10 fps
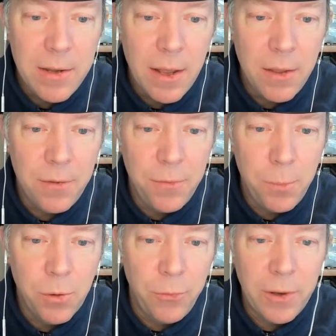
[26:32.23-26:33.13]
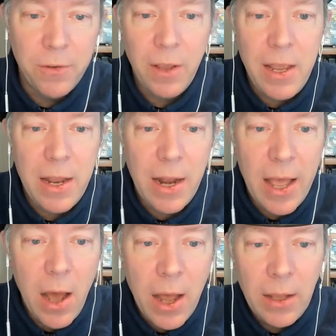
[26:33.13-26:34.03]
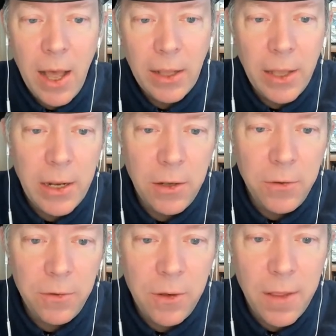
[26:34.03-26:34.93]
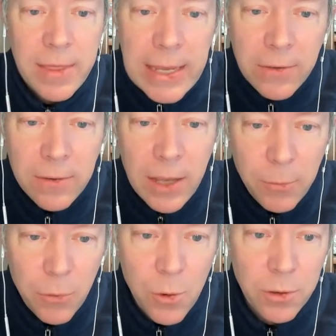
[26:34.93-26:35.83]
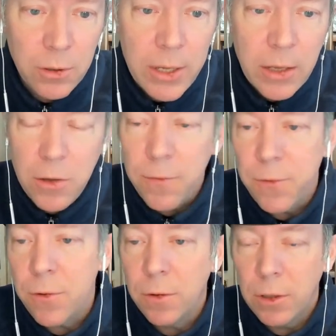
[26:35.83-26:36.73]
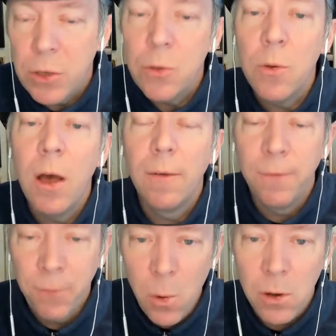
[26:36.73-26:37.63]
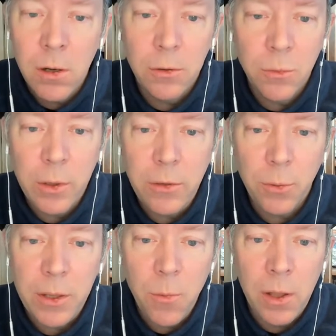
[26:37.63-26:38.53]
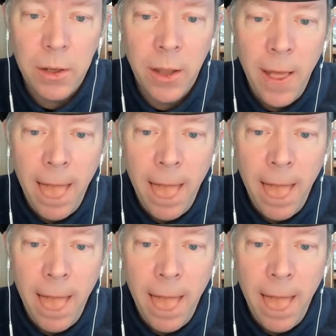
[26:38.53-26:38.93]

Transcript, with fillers: uh, the PortSwigger site, and I, I highlighted just uh, ThinkstScape's quarterly Q, Q for 2021